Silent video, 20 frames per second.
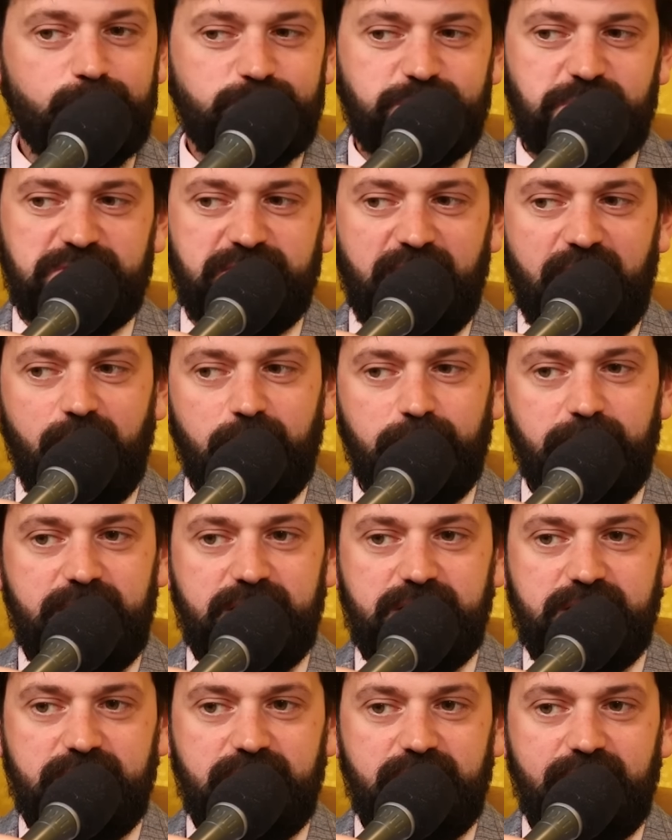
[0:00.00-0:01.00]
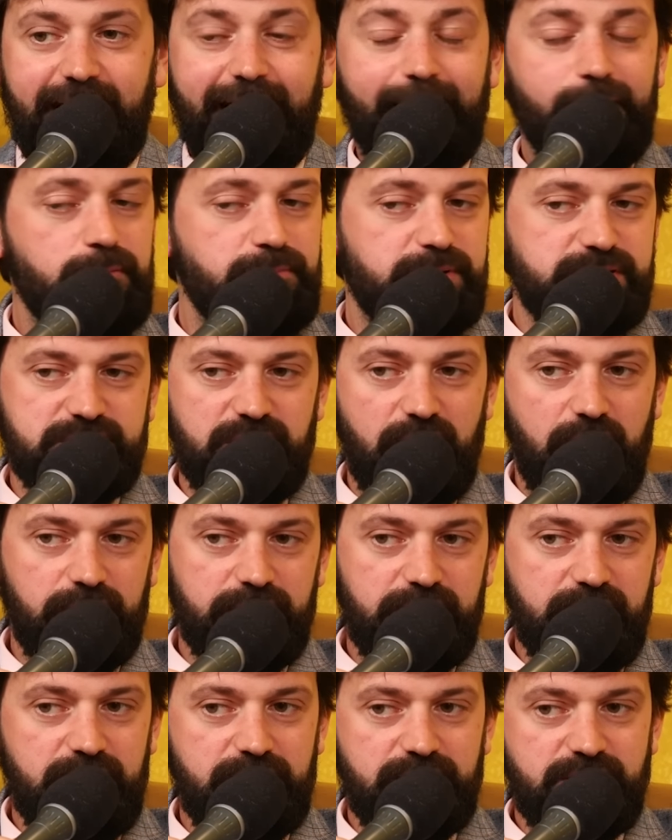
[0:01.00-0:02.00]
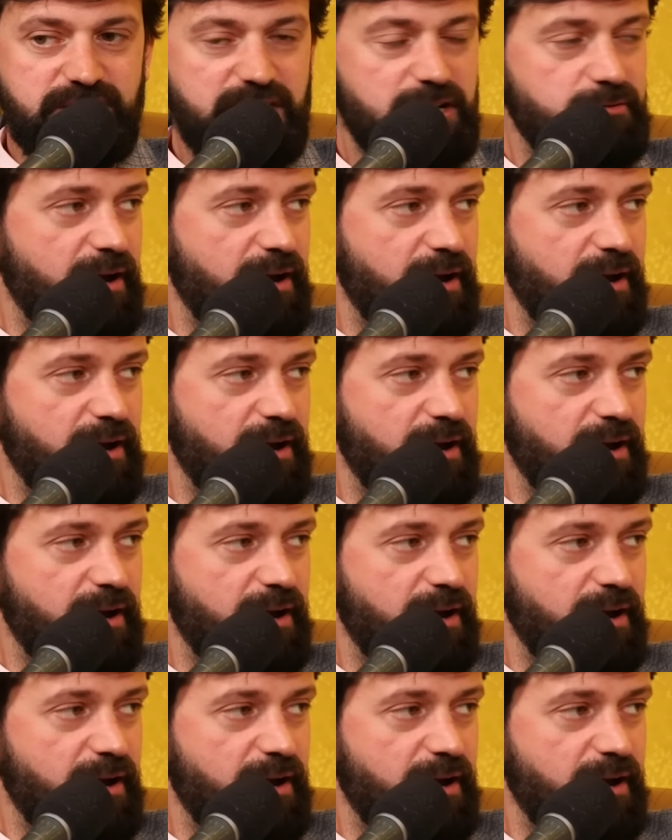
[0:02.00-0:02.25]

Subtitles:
watching Novara media. Aaron Bastani, is he